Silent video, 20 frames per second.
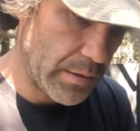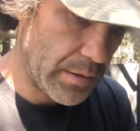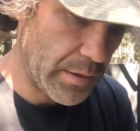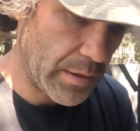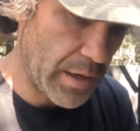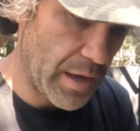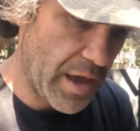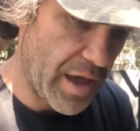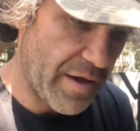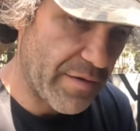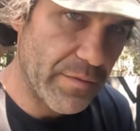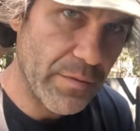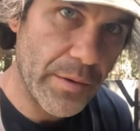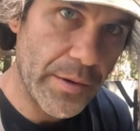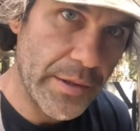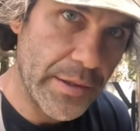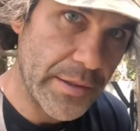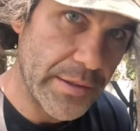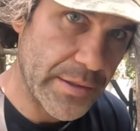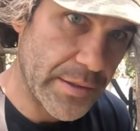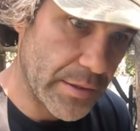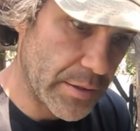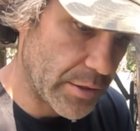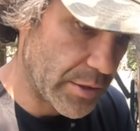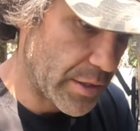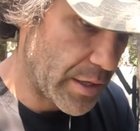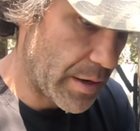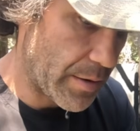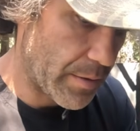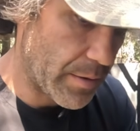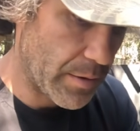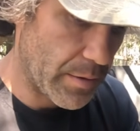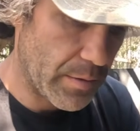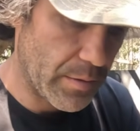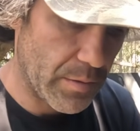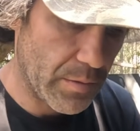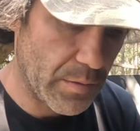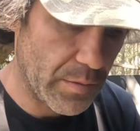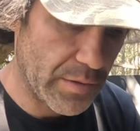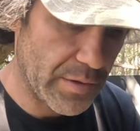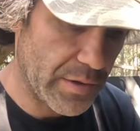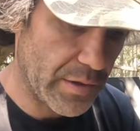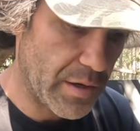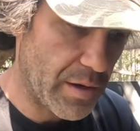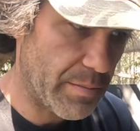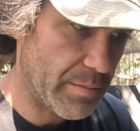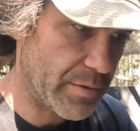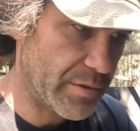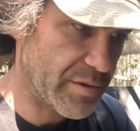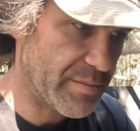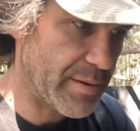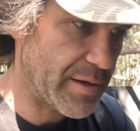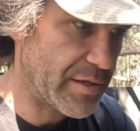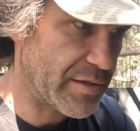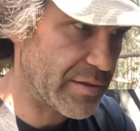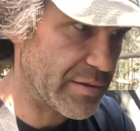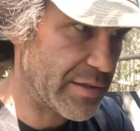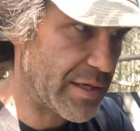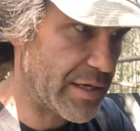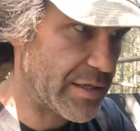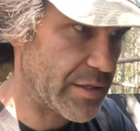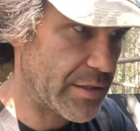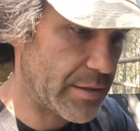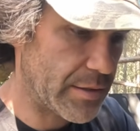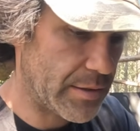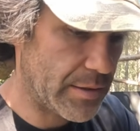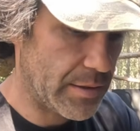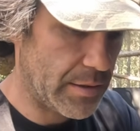a halfway decent shower with a couple special touches.